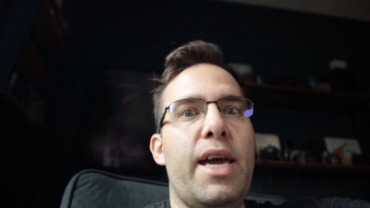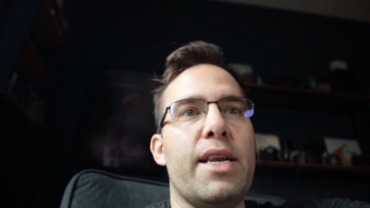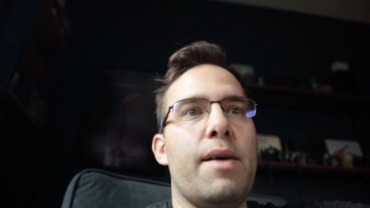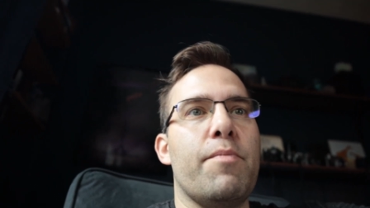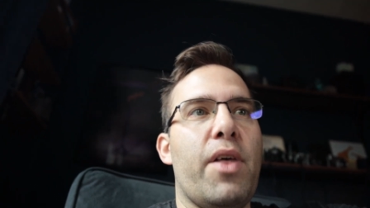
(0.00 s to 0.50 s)
and
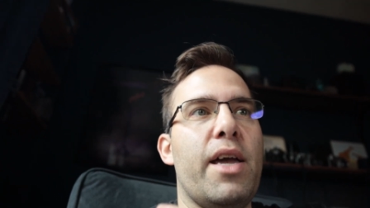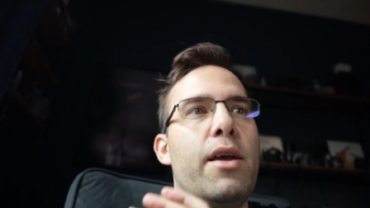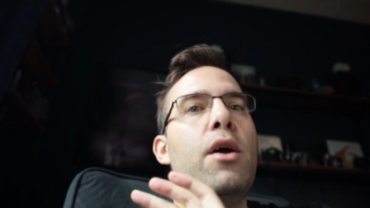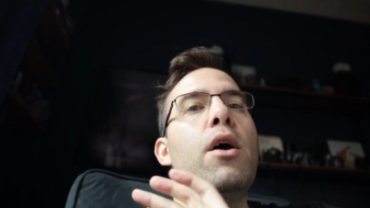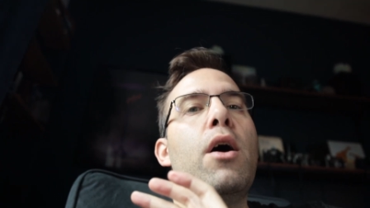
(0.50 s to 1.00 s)
I'm like
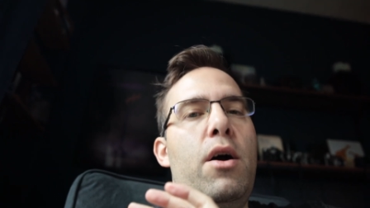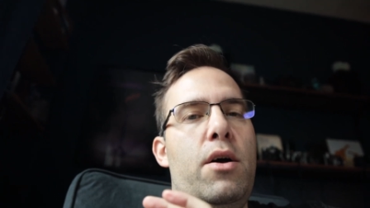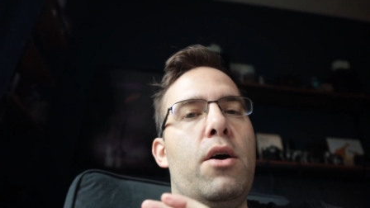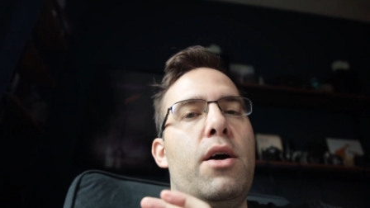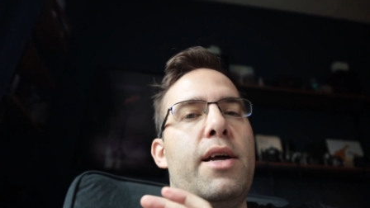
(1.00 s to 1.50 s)

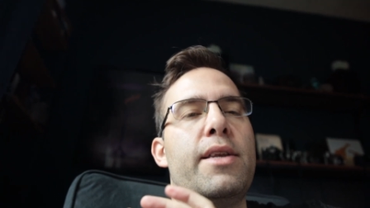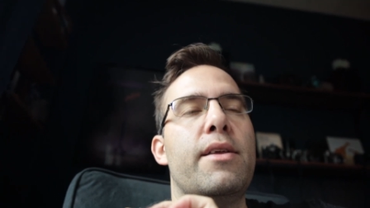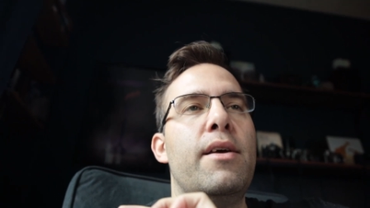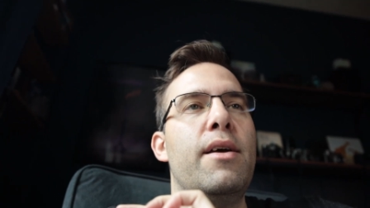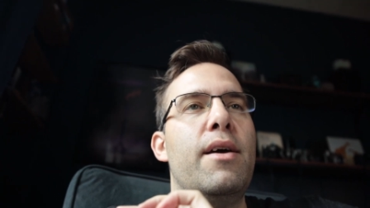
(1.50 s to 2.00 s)
on,
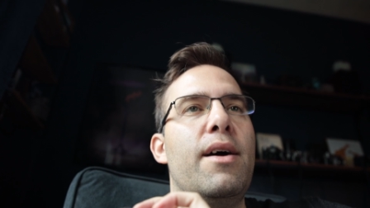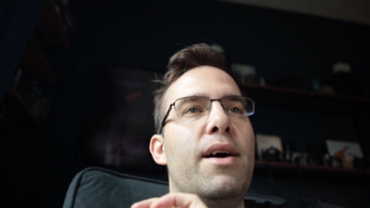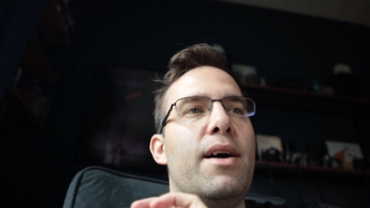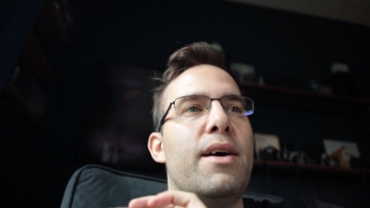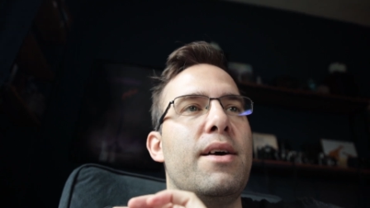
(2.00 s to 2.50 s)

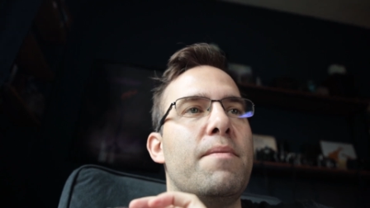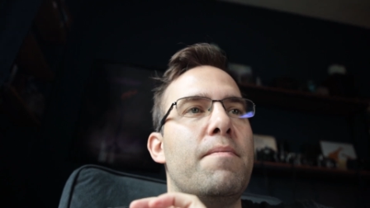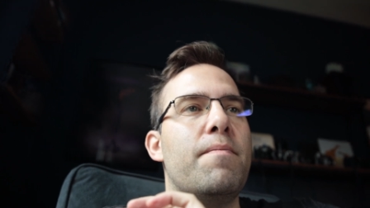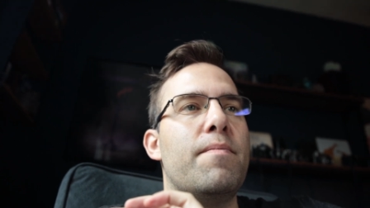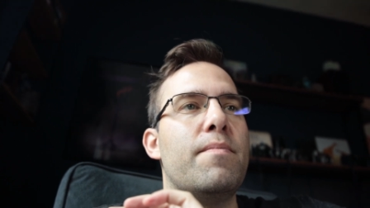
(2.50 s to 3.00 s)

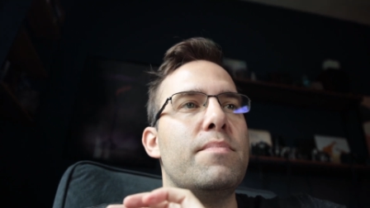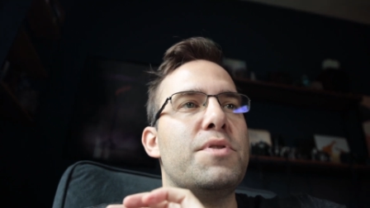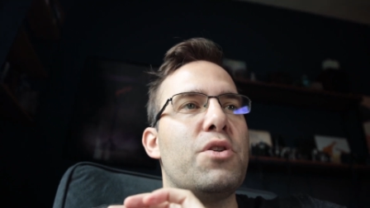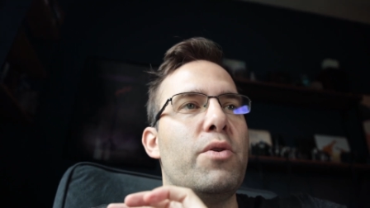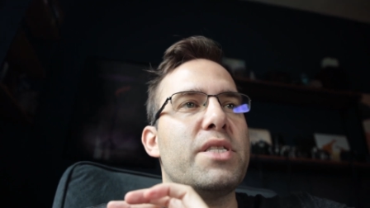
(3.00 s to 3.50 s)

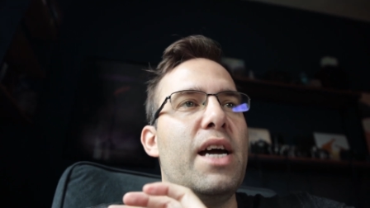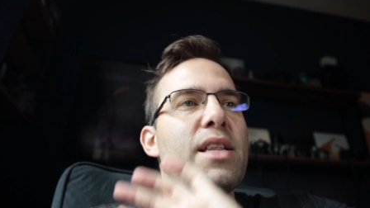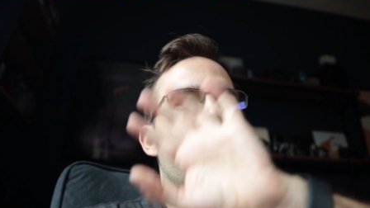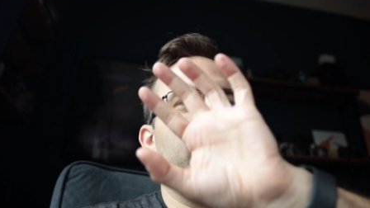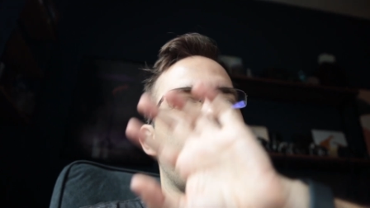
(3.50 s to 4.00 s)
so it's kind of
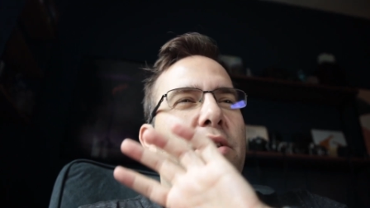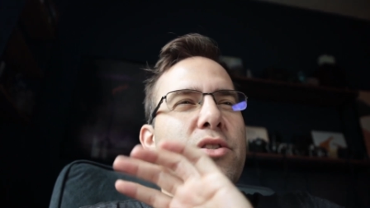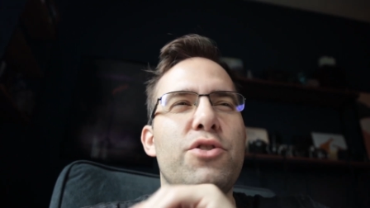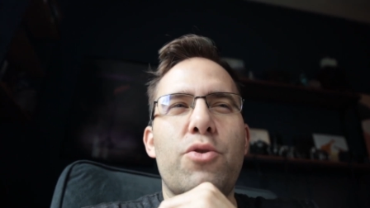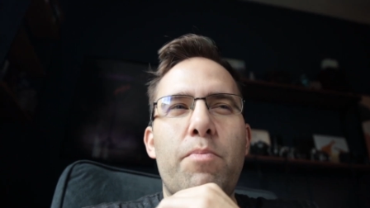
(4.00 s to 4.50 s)
like being on a
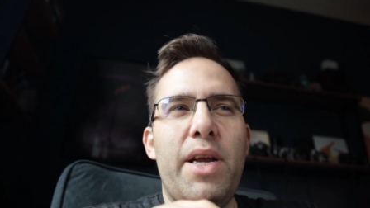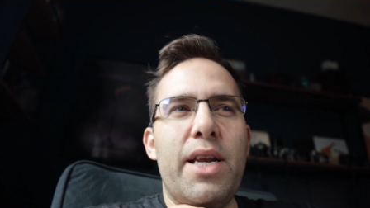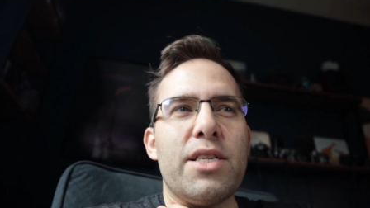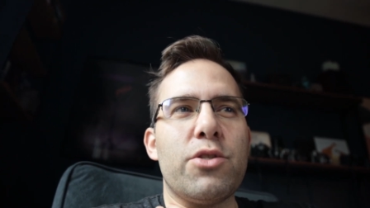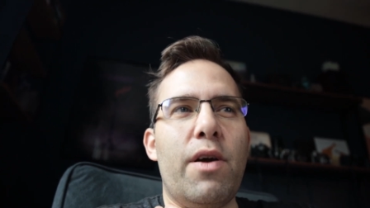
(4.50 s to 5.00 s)
Zoom
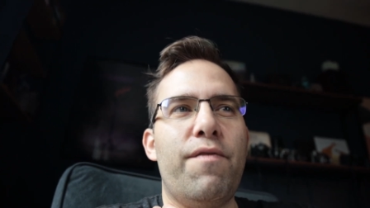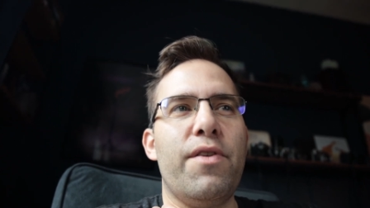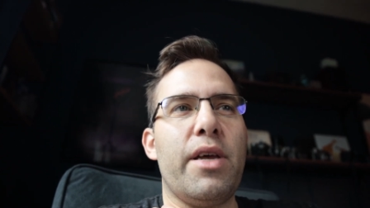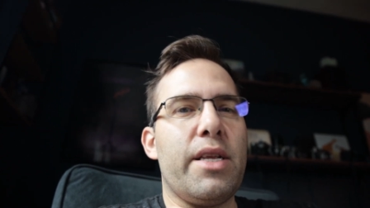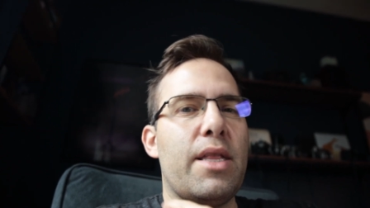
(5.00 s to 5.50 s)
meeting. So I
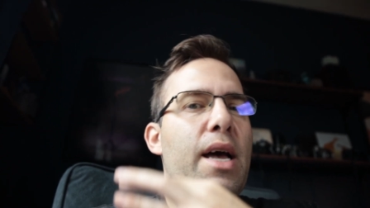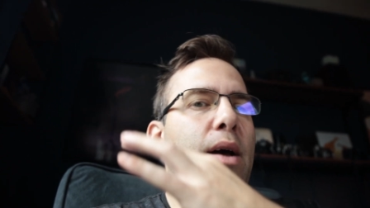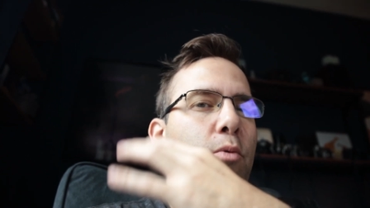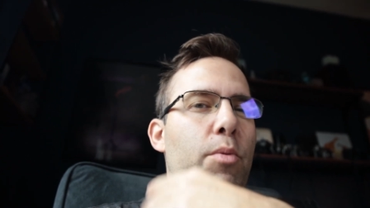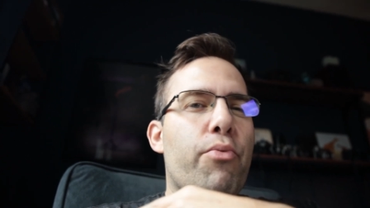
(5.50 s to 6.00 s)
feel like
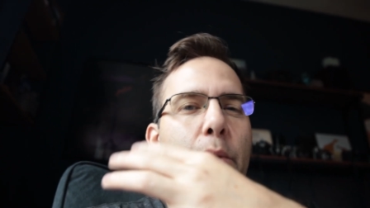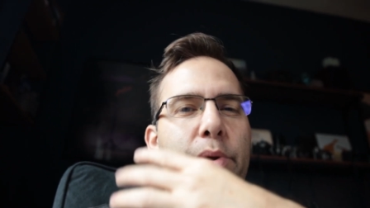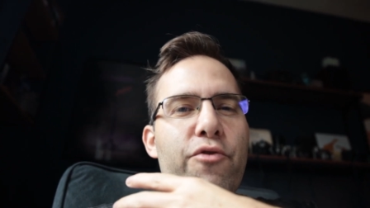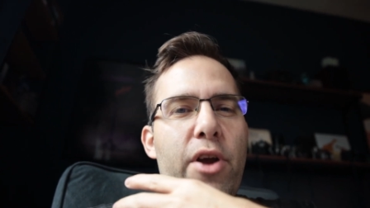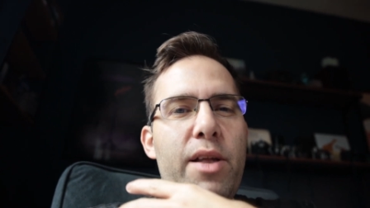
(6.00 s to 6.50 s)
that will
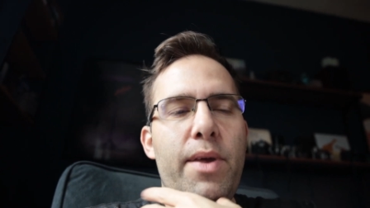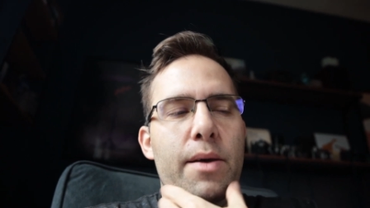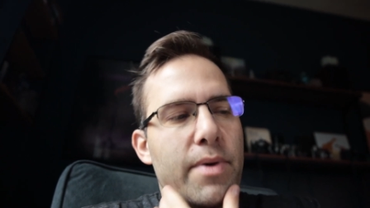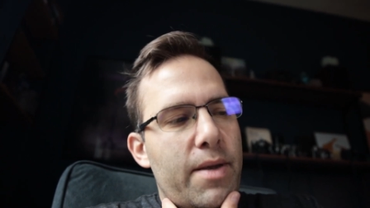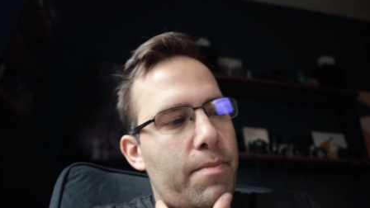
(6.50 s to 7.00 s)
probably drain me
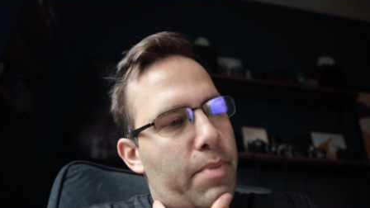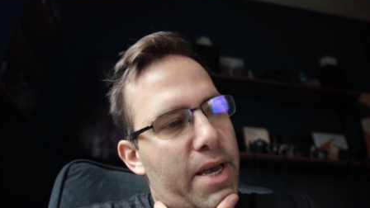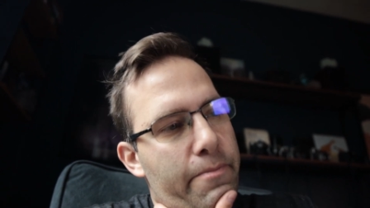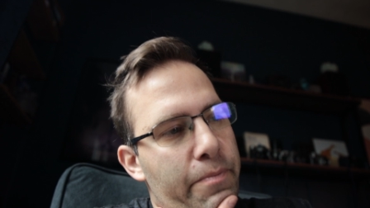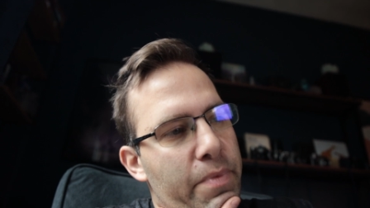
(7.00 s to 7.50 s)
a bit,
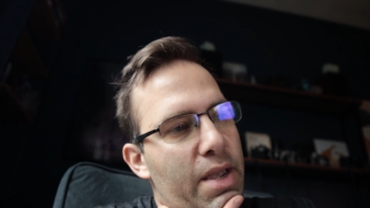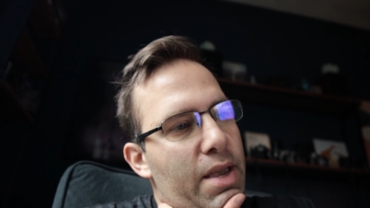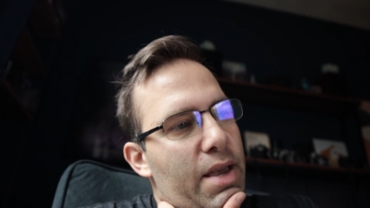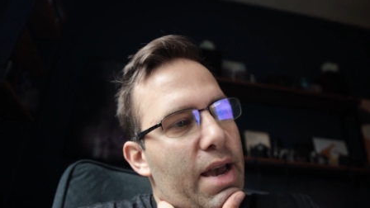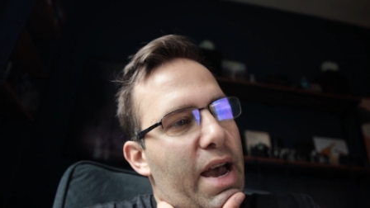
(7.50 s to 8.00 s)
but
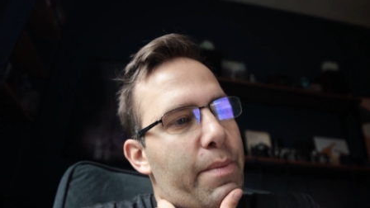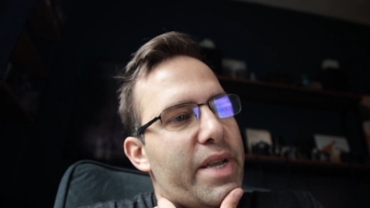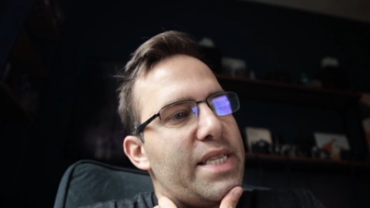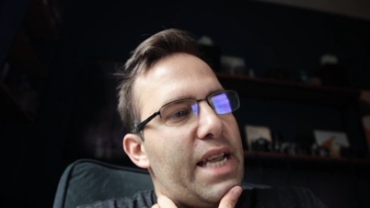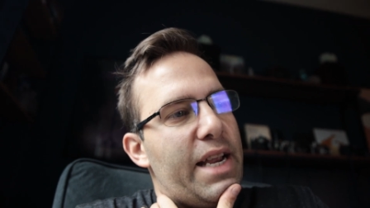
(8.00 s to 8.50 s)
I'm
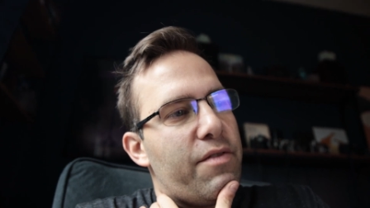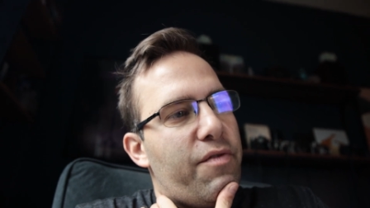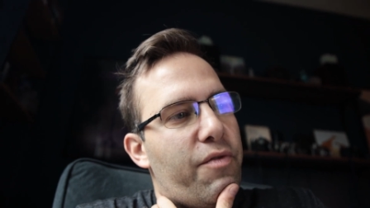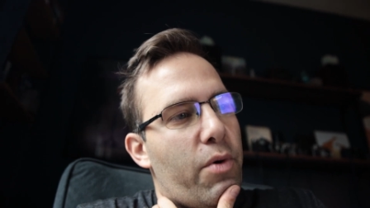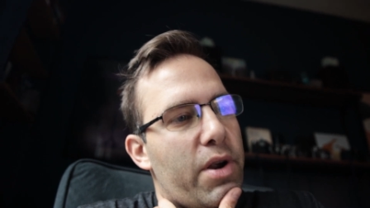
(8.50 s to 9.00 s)
excited
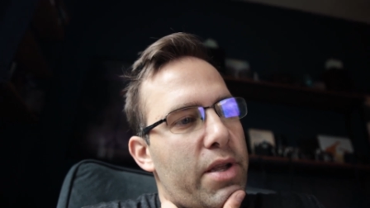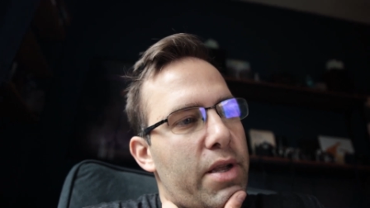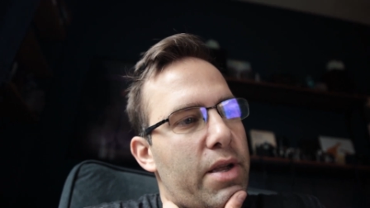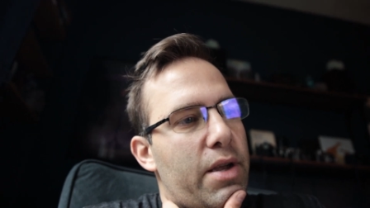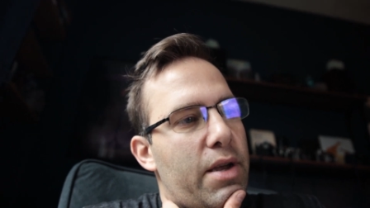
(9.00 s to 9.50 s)
for it.
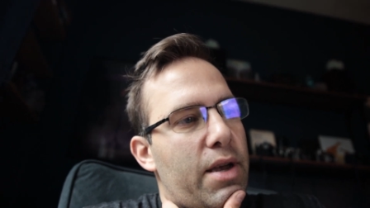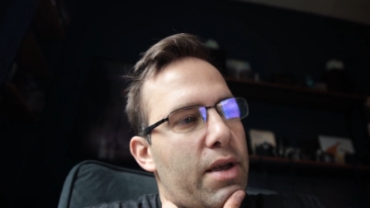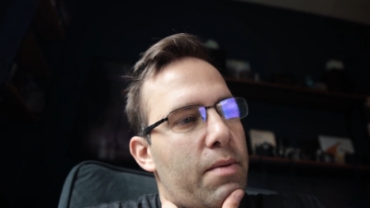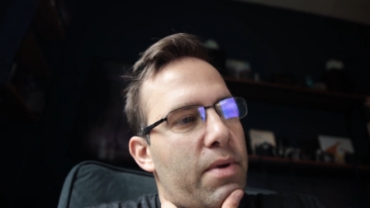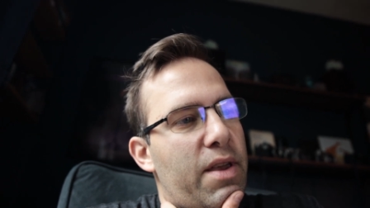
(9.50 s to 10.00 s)

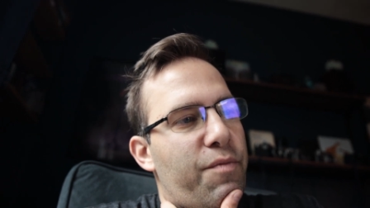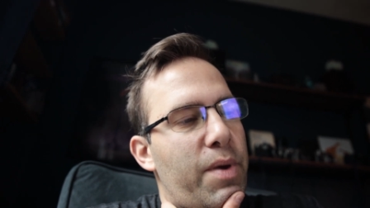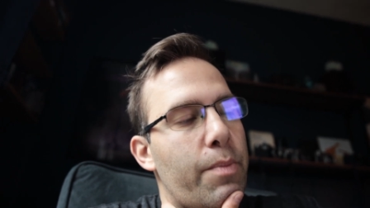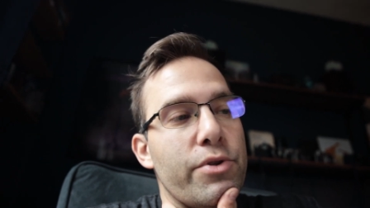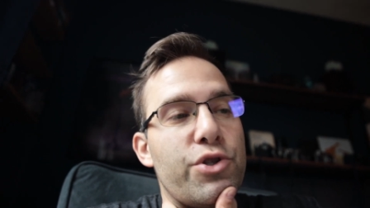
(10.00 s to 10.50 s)
If
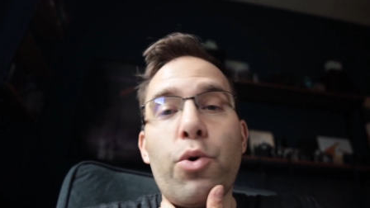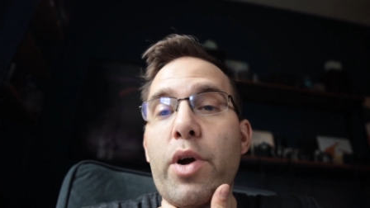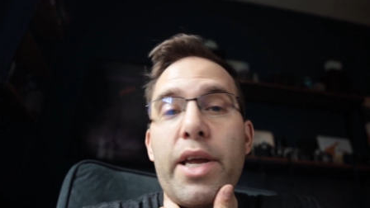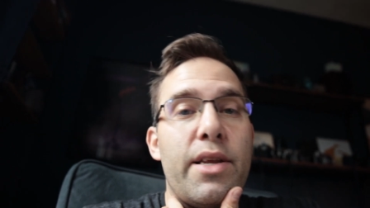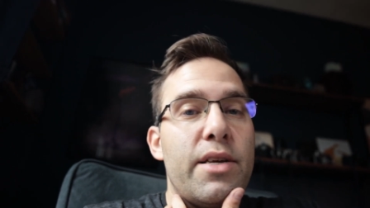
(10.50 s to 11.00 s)
people
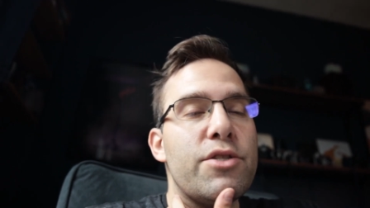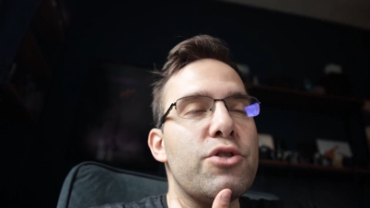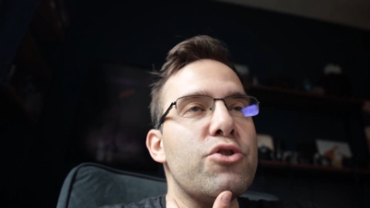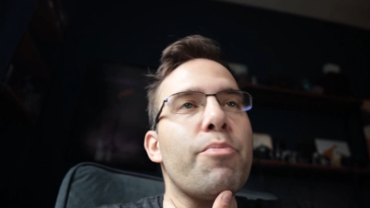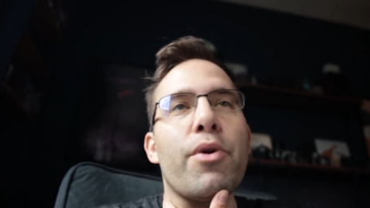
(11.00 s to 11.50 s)
join,
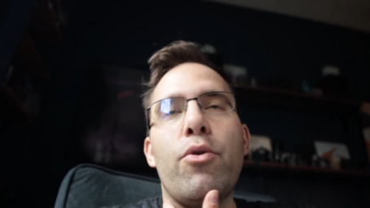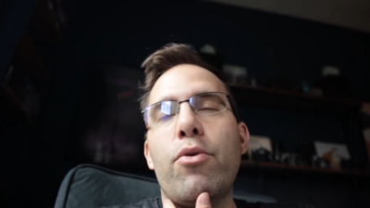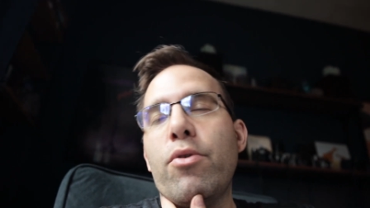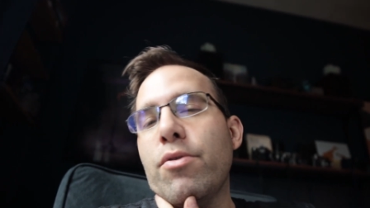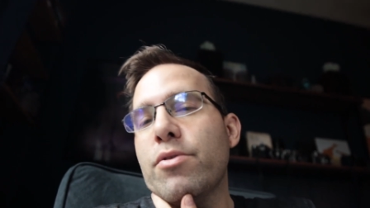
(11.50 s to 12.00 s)
super
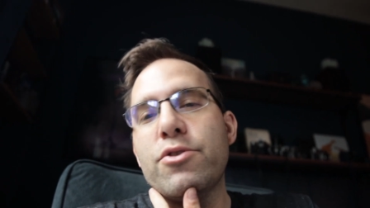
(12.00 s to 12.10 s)
cool.